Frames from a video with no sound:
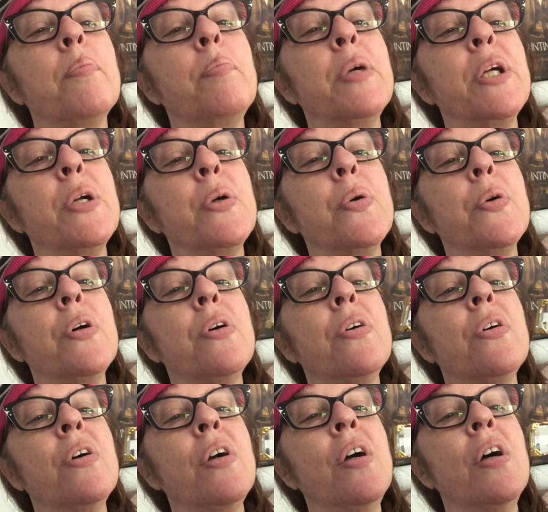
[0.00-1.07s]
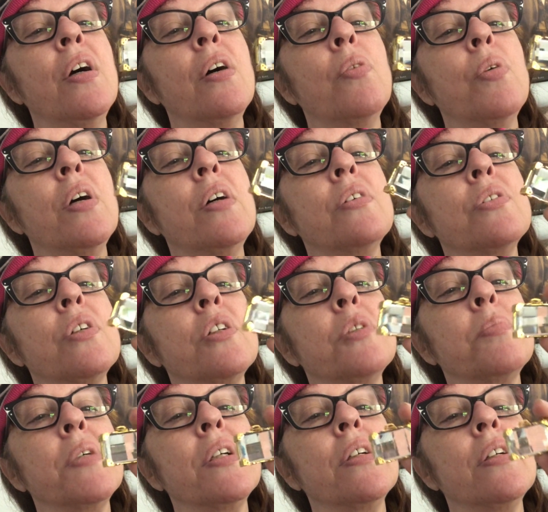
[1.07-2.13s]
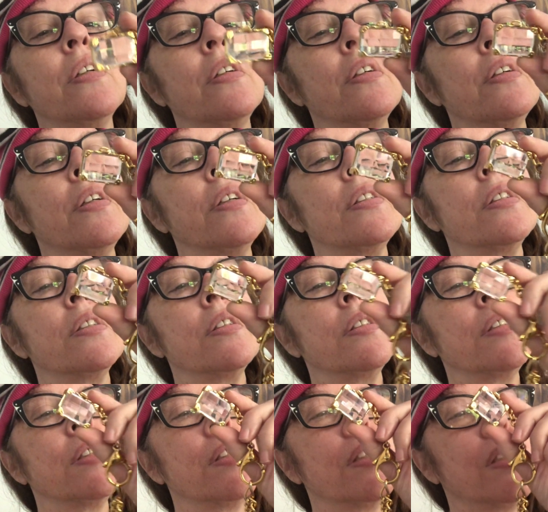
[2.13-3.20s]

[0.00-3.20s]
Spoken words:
Boo. Well, trust me, it's